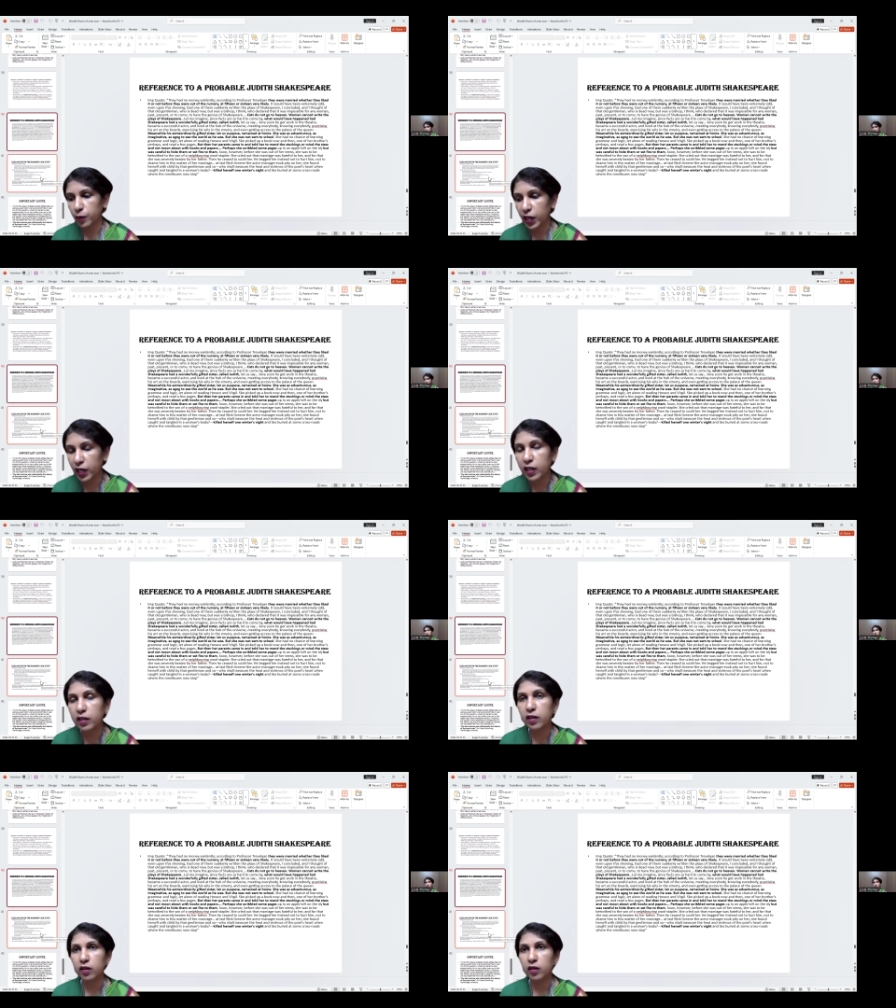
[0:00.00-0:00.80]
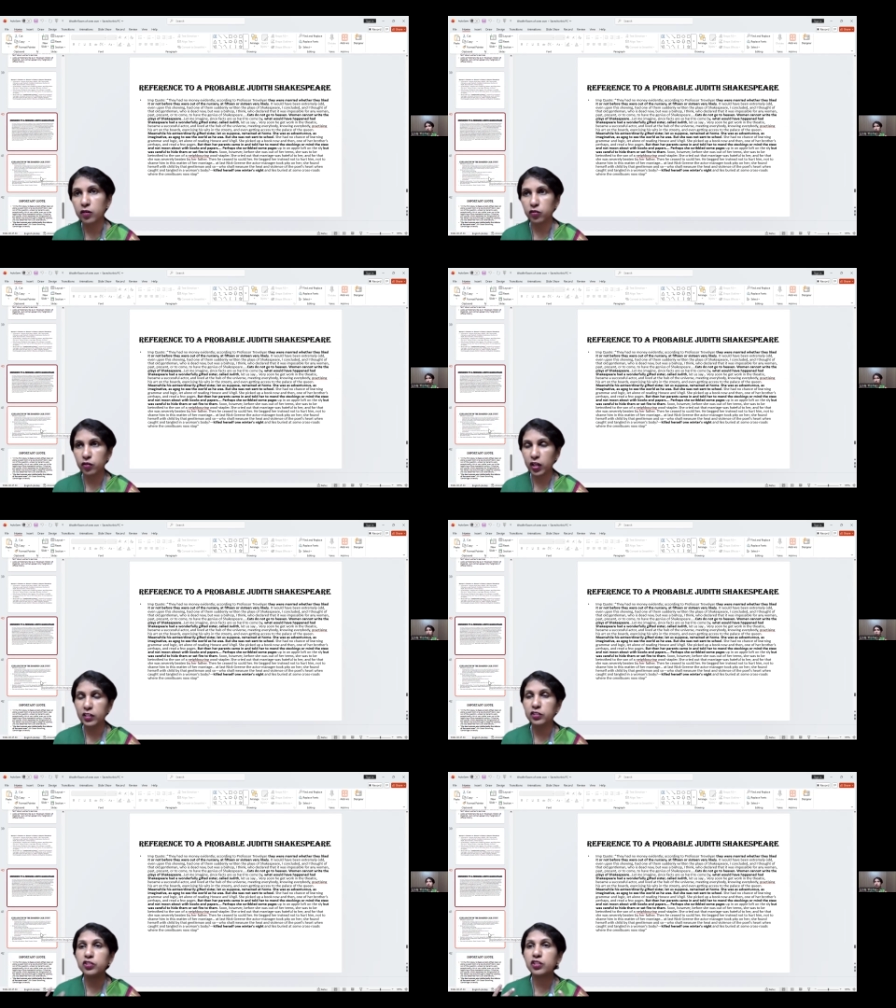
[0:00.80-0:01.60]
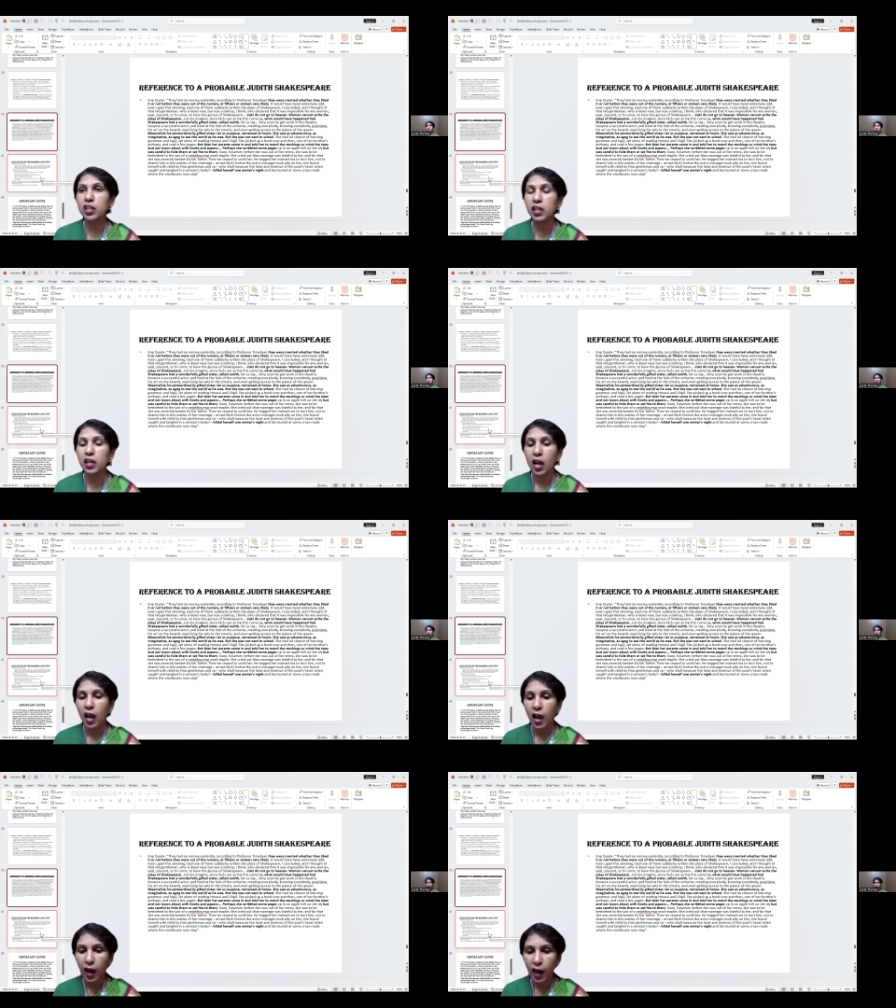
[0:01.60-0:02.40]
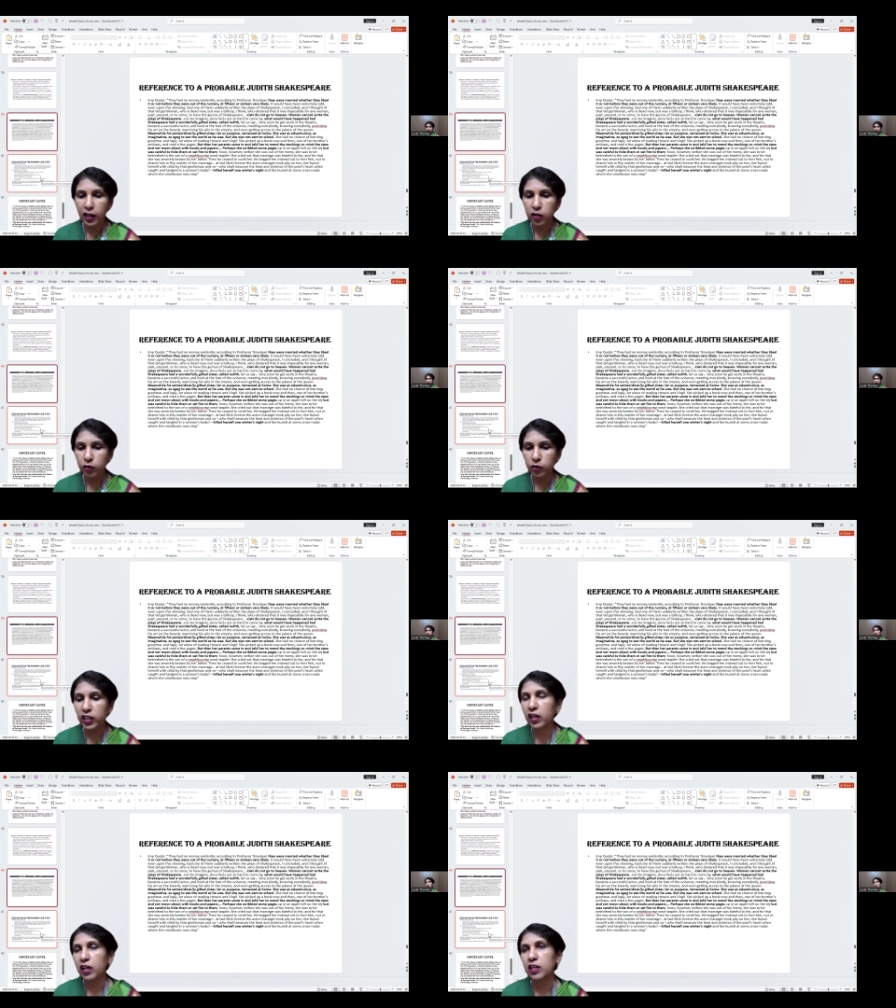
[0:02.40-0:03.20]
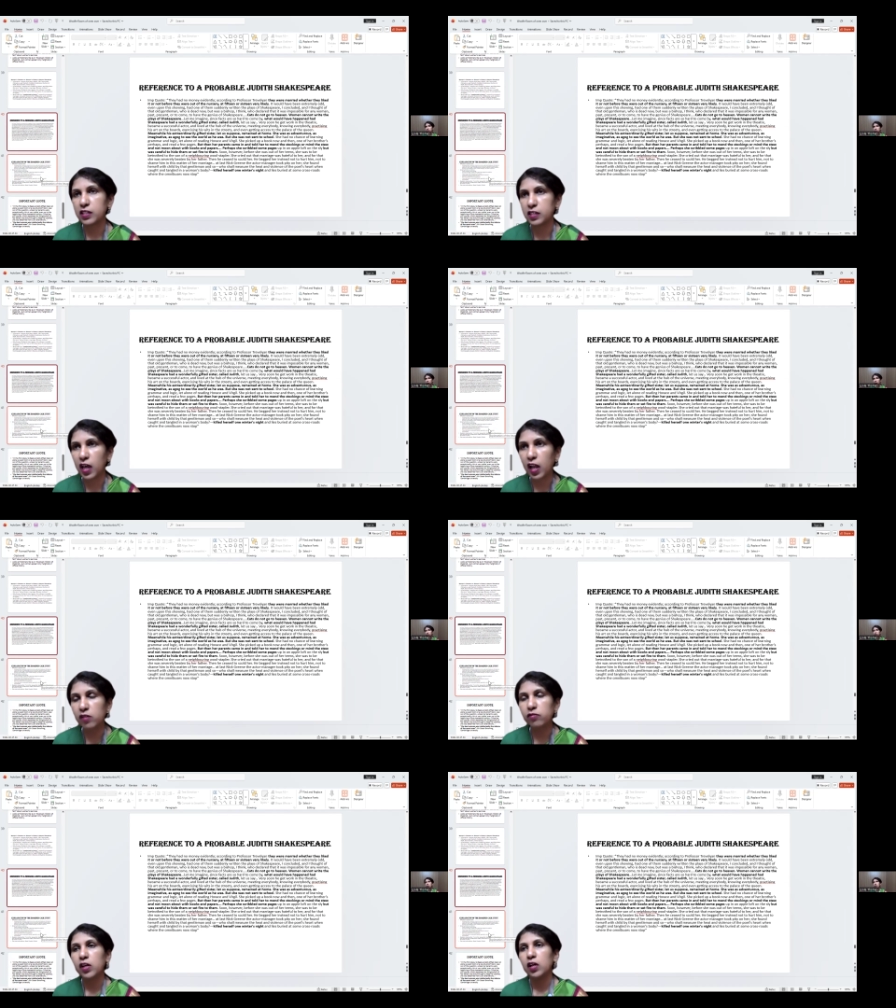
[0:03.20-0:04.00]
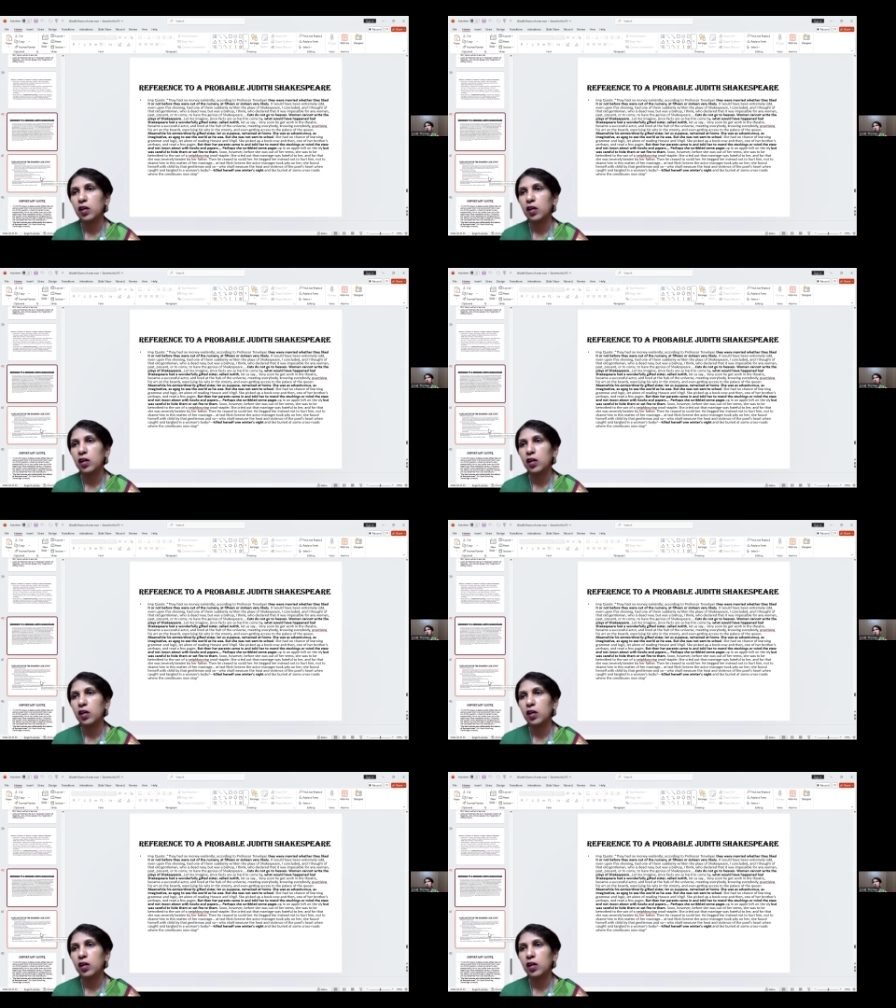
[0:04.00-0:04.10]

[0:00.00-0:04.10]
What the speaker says: made it so that she had to kill herself